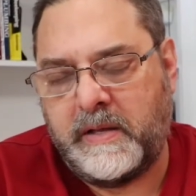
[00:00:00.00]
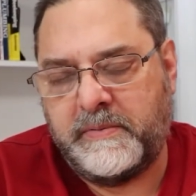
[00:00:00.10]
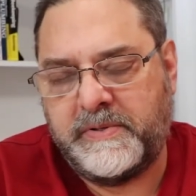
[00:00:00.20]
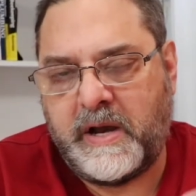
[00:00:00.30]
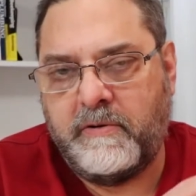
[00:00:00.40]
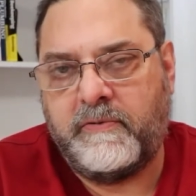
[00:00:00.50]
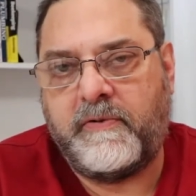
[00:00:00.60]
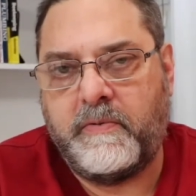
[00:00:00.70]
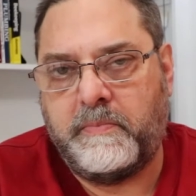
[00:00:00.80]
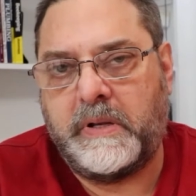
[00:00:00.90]

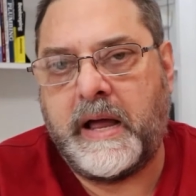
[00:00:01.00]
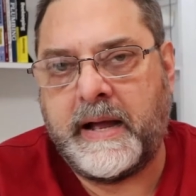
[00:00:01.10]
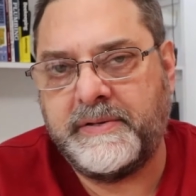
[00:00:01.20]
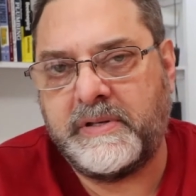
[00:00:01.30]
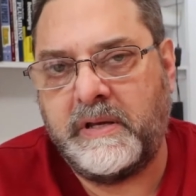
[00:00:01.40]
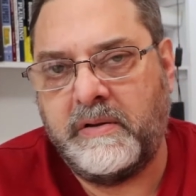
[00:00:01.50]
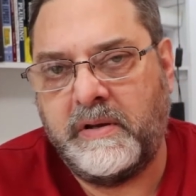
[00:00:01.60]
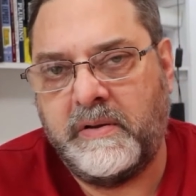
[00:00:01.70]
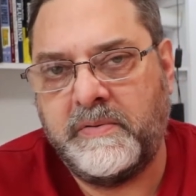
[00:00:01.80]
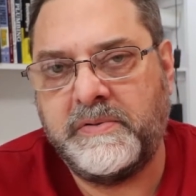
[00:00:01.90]
styrofoam blocks that you
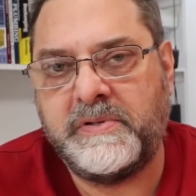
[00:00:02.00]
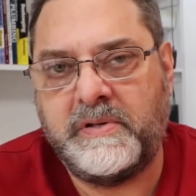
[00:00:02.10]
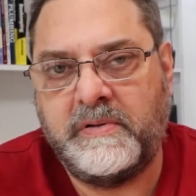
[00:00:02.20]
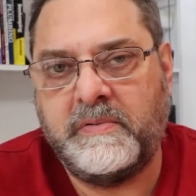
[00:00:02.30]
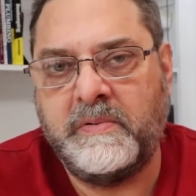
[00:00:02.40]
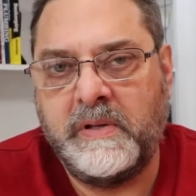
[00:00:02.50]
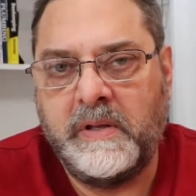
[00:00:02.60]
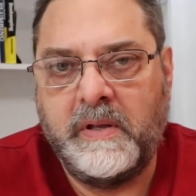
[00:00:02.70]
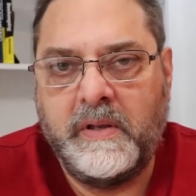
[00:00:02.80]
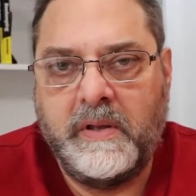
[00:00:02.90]
use to
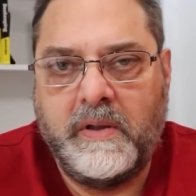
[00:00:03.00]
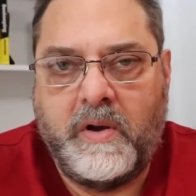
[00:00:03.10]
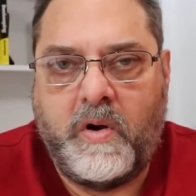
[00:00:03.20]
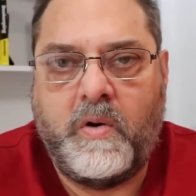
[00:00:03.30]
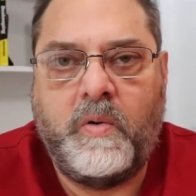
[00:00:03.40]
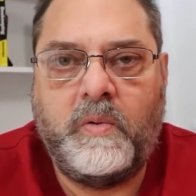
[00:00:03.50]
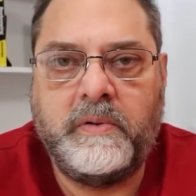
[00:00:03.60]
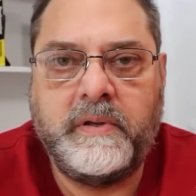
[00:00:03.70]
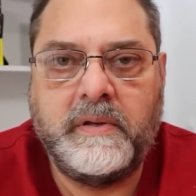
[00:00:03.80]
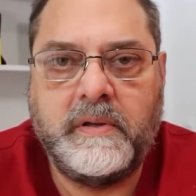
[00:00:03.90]

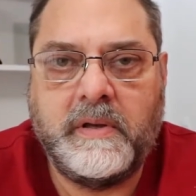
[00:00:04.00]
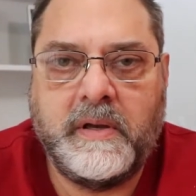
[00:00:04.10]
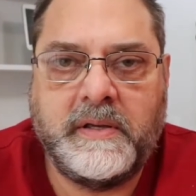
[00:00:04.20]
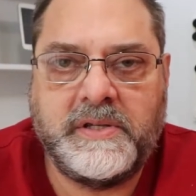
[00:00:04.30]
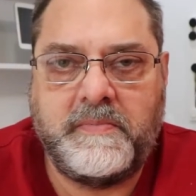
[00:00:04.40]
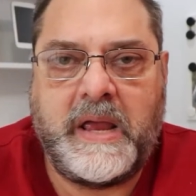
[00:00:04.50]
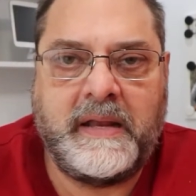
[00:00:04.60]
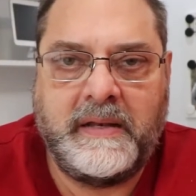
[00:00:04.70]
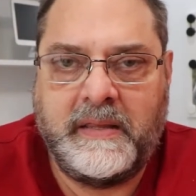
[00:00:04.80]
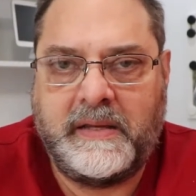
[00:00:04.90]
hold
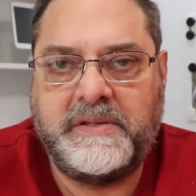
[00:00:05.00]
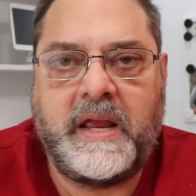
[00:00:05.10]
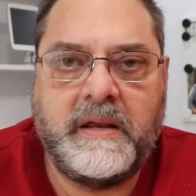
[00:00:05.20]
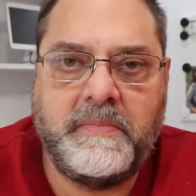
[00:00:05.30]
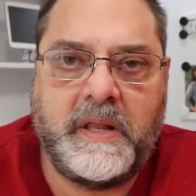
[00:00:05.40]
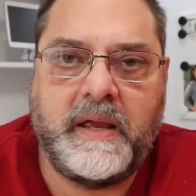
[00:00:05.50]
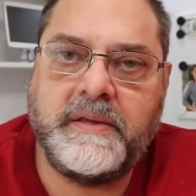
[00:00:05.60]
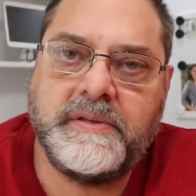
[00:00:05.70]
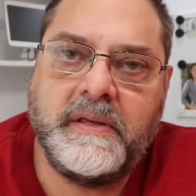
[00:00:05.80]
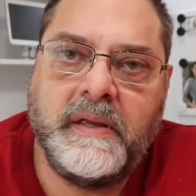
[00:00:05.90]
cement and they stay in
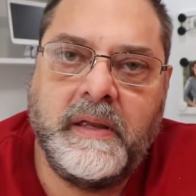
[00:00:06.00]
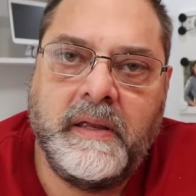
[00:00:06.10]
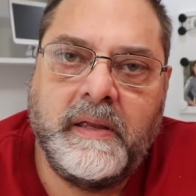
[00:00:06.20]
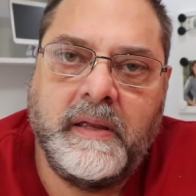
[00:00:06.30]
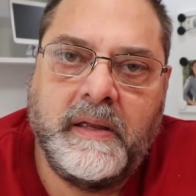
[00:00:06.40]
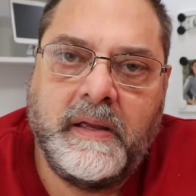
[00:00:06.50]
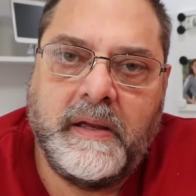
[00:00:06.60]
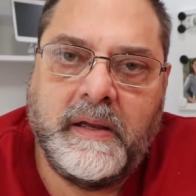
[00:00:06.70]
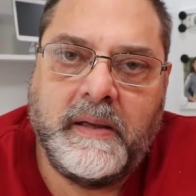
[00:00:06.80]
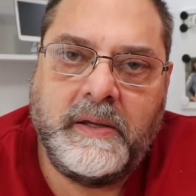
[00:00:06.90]
place.
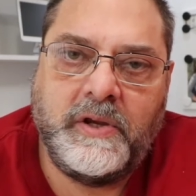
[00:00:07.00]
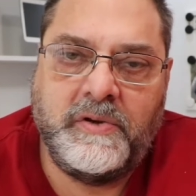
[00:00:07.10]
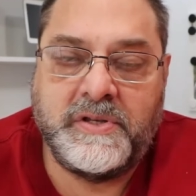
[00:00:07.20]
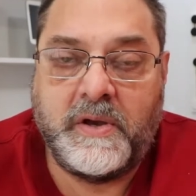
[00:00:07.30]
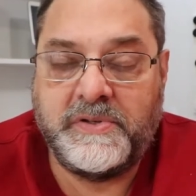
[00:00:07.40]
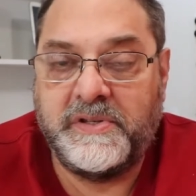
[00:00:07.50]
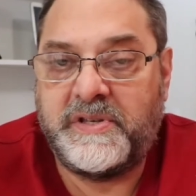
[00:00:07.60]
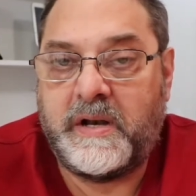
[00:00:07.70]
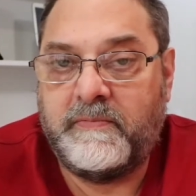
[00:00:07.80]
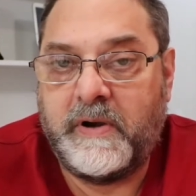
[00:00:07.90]
You use those
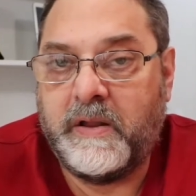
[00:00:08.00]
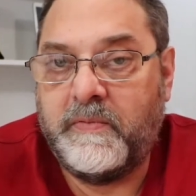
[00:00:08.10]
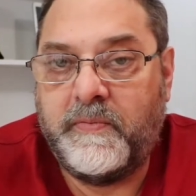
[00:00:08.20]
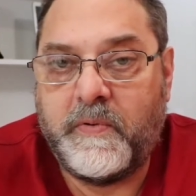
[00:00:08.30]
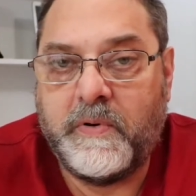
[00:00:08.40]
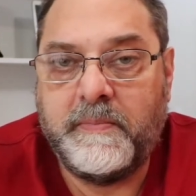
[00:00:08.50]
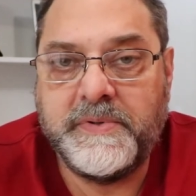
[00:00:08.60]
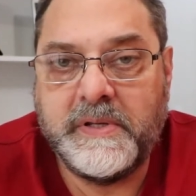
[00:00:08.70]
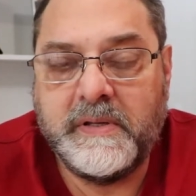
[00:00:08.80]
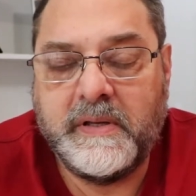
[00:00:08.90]
instead of regular
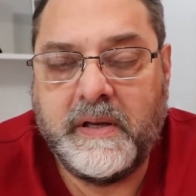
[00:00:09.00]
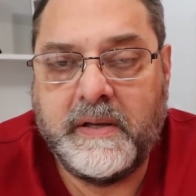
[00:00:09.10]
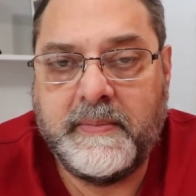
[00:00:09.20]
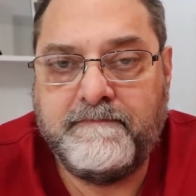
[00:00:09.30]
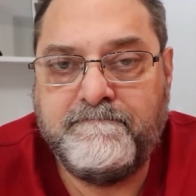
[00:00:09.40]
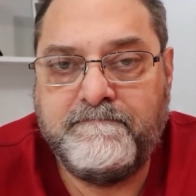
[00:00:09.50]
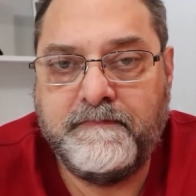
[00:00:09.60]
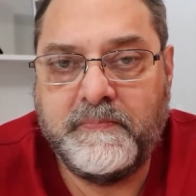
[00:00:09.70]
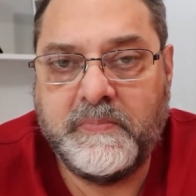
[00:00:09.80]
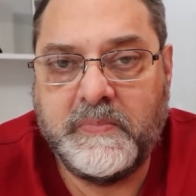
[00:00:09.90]
forms.
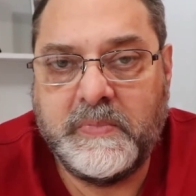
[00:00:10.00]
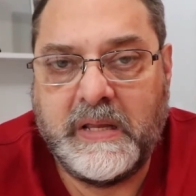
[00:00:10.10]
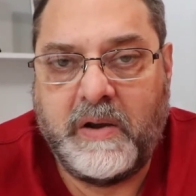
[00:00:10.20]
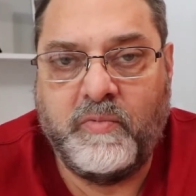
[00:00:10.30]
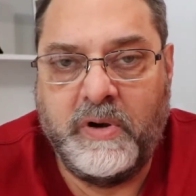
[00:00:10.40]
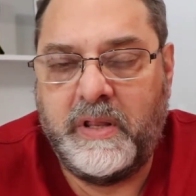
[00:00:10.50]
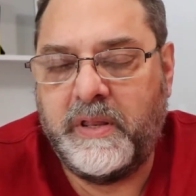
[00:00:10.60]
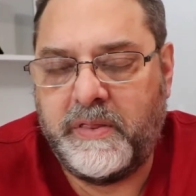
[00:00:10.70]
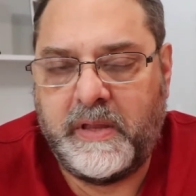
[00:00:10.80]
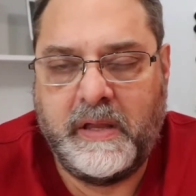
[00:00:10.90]
I really
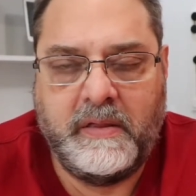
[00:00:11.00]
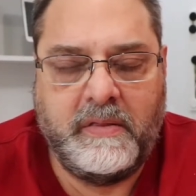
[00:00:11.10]
think